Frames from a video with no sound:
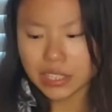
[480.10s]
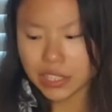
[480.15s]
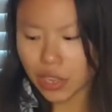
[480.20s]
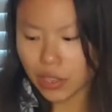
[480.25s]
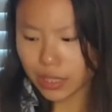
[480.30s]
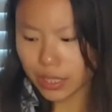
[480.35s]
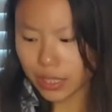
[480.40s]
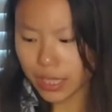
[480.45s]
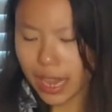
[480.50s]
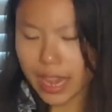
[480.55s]

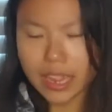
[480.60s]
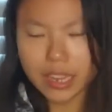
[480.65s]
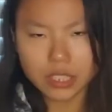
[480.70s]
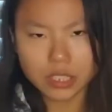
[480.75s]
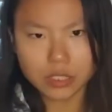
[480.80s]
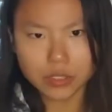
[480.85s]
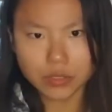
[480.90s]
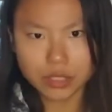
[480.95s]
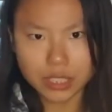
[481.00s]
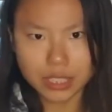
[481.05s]
are the
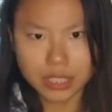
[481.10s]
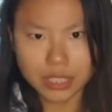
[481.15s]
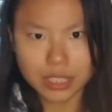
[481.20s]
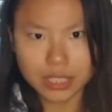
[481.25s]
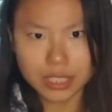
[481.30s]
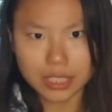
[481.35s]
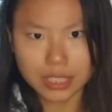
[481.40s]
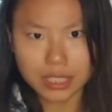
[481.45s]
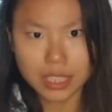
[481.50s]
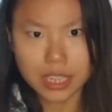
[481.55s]

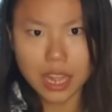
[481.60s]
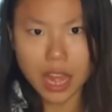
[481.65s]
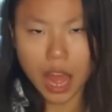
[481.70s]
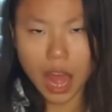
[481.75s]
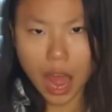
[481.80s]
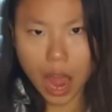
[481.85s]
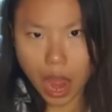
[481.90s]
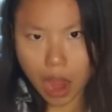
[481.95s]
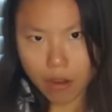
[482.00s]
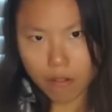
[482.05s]
characteristics
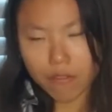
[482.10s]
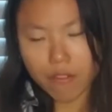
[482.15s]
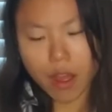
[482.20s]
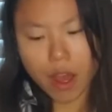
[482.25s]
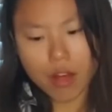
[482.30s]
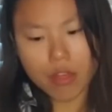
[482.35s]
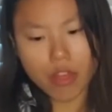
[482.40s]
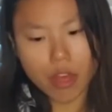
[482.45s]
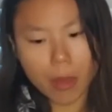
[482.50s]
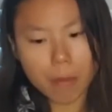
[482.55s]
of
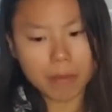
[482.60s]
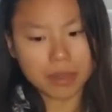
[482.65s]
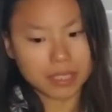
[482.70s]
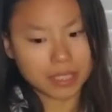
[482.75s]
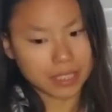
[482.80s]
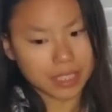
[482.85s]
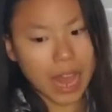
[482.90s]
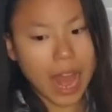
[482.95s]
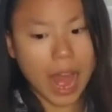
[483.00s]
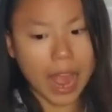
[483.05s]
the
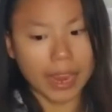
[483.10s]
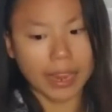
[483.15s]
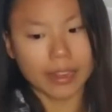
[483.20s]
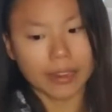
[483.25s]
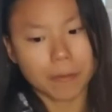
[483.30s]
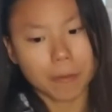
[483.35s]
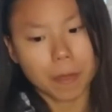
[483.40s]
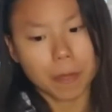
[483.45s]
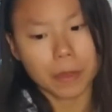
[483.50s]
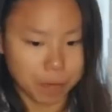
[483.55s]

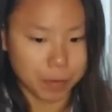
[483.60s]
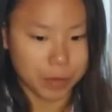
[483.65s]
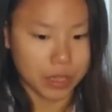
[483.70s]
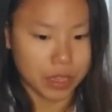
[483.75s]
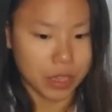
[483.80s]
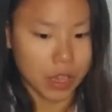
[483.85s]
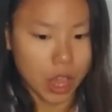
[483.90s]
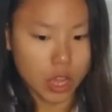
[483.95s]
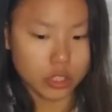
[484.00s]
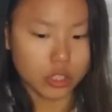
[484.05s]
Messiah.
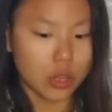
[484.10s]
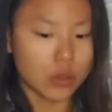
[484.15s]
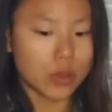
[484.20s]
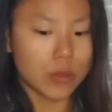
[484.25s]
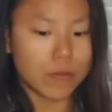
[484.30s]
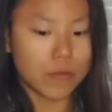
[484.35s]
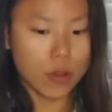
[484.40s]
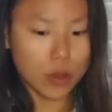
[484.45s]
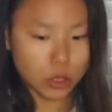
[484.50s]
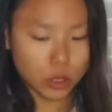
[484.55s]
So
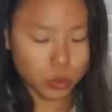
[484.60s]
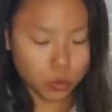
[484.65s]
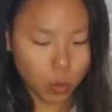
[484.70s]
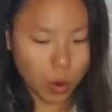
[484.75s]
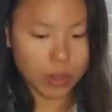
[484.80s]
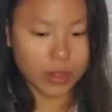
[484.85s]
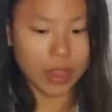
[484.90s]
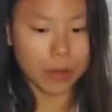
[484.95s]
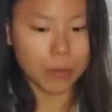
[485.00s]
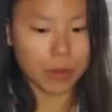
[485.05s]
the first
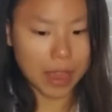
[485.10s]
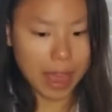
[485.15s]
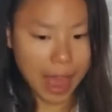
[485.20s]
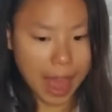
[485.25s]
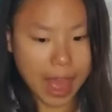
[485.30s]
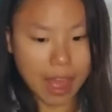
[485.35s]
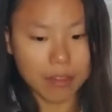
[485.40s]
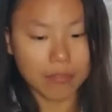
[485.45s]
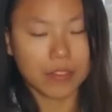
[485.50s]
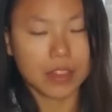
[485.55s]
one that we
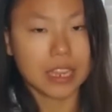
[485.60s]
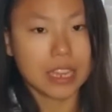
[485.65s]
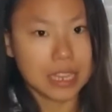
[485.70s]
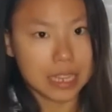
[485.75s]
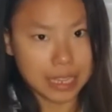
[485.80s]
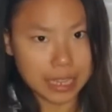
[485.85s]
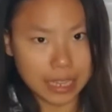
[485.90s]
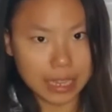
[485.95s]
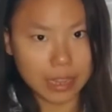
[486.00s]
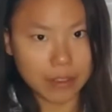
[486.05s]
have
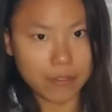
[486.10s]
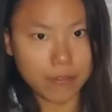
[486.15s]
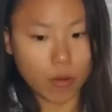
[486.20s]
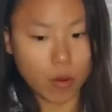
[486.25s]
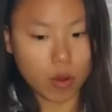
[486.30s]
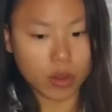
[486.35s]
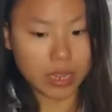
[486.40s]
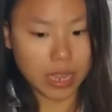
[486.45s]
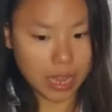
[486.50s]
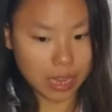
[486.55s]
here
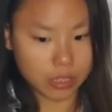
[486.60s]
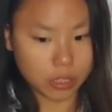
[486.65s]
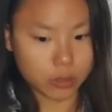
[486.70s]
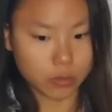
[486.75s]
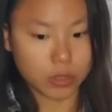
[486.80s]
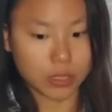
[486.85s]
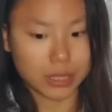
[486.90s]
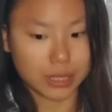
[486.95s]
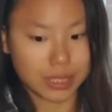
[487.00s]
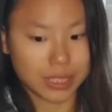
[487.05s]
for
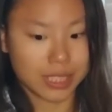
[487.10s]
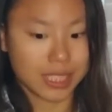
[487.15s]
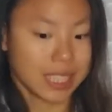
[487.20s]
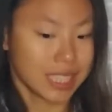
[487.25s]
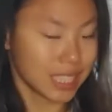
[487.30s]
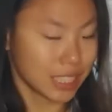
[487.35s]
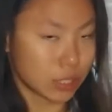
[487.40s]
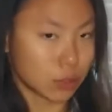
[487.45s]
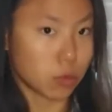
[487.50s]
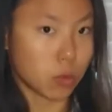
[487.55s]
characteristic
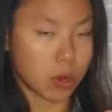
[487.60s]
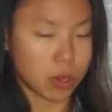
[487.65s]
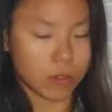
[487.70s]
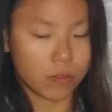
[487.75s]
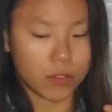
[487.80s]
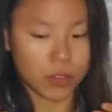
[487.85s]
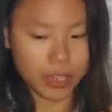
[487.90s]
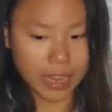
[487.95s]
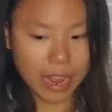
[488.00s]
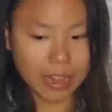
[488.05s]
is
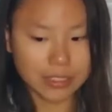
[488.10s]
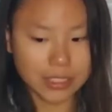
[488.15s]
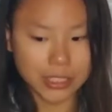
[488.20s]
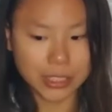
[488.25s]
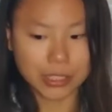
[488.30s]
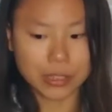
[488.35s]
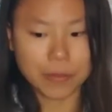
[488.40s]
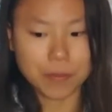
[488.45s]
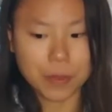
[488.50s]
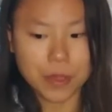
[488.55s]
Wonderful
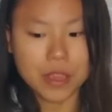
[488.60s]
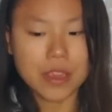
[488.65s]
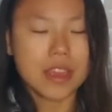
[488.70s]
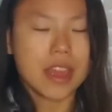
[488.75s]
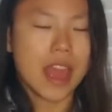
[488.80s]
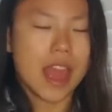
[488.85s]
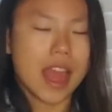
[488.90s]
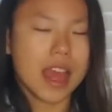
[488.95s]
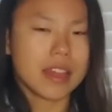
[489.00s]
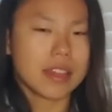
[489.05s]
Counselor.
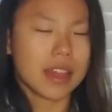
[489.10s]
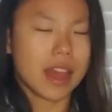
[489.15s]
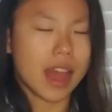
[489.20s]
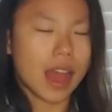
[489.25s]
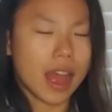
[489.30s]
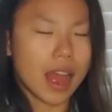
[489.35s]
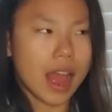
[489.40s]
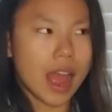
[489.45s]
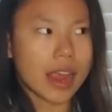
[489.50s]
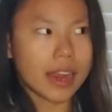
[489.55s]
And
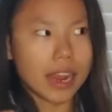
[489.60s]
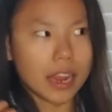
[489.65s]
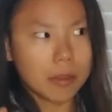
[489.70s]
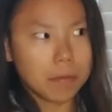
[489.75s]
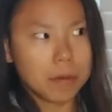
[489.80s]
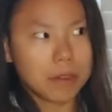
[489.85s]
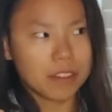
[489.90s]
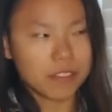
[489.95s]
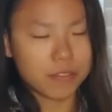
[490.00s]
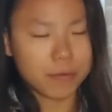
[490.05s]
I kind
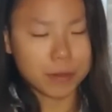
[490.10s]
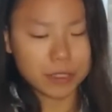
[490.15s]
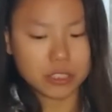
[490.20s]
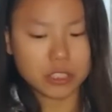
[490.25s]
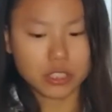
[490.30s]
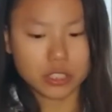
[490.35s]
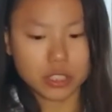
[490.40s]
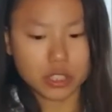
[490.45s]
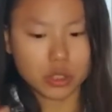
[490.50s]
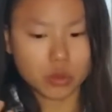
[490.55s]
of
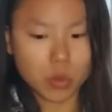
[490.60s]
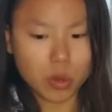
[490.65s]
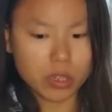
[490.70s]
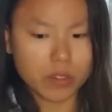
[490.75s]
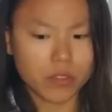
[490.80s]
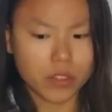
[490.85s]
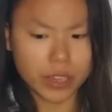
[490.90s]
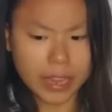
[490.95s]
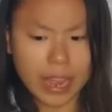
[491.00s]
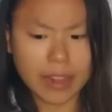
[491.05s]
picture this
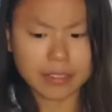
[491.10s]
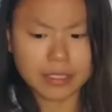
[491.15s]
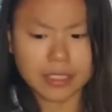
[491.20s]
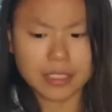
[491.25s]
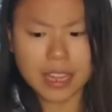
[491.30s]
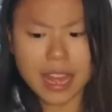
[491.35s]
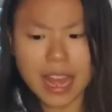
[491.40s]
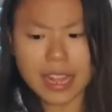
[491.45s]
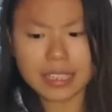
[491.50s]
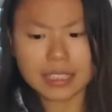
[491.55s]
Wonderful
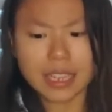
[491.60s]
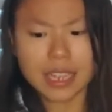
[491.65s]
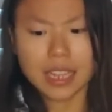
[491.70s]
Counselor as